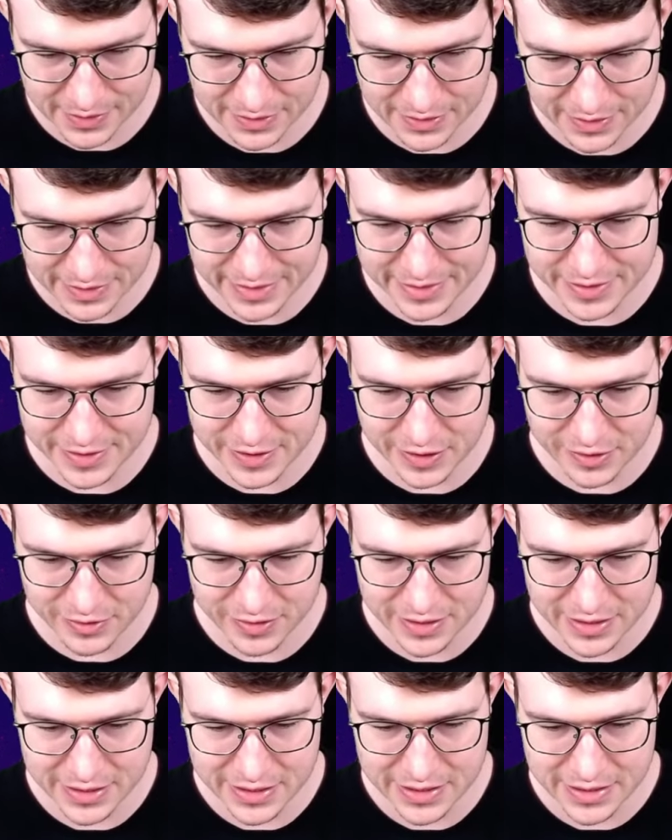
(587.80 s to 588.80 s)
Okay, so...
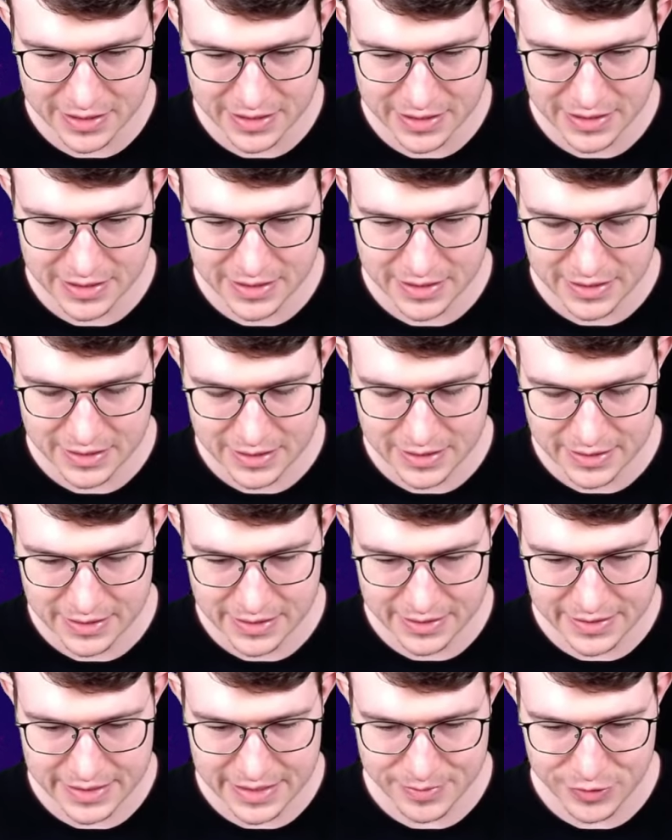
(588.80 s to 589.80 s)

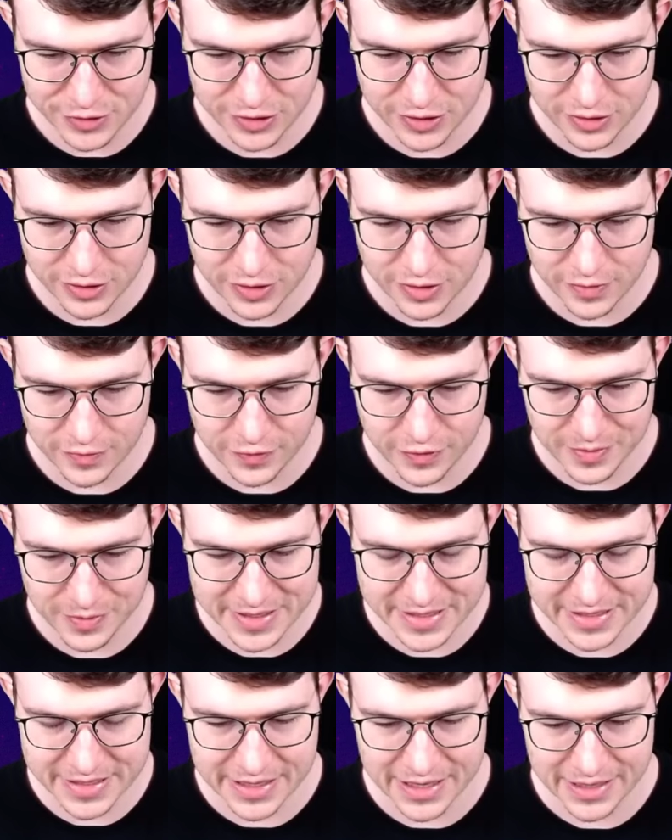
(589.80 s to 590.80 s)
Let's see, I'm just gonna go for my
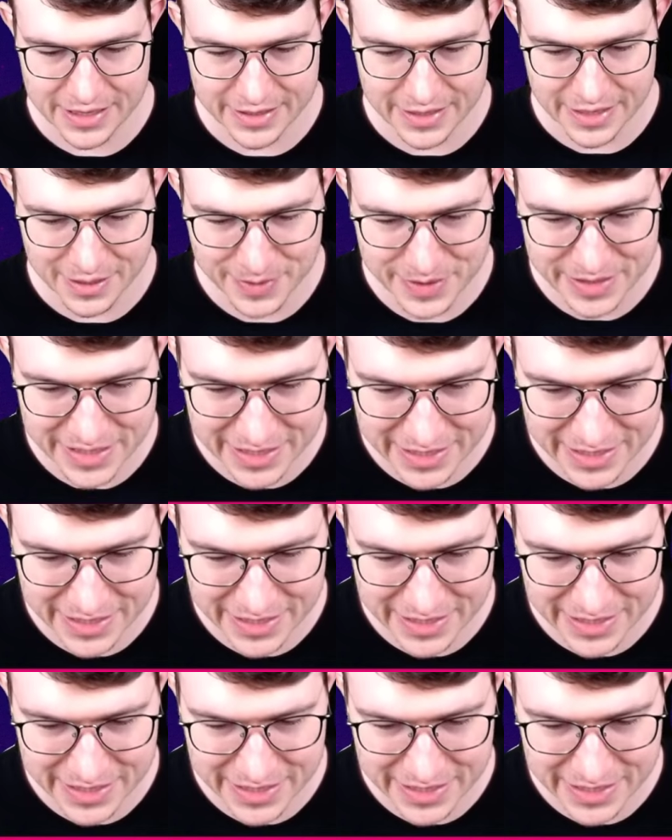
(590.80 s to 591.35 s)
Skeleton Army there.